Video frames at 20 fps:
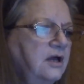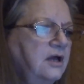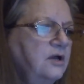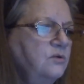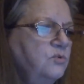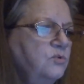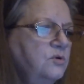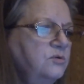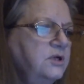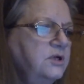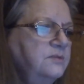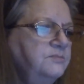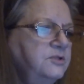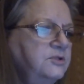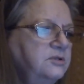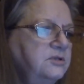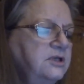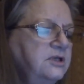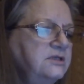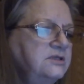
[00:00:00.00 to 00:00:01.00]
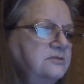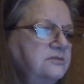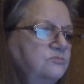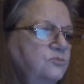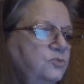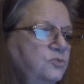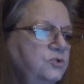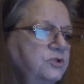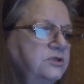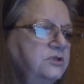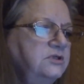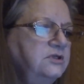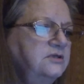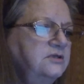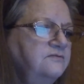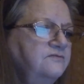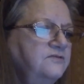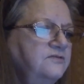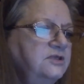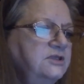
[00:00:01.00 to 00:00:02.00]
I woke up the next morning
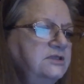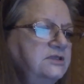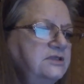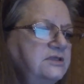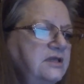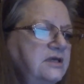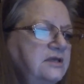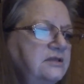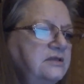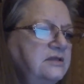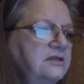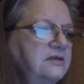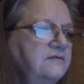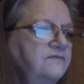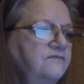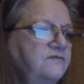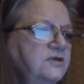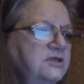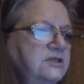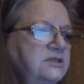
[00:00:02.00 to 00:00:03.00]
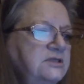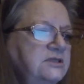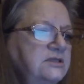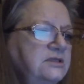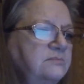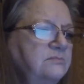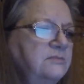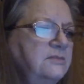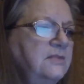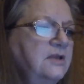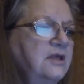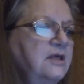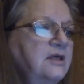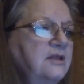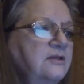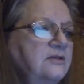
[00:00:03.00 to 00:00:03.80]
convinced that the events in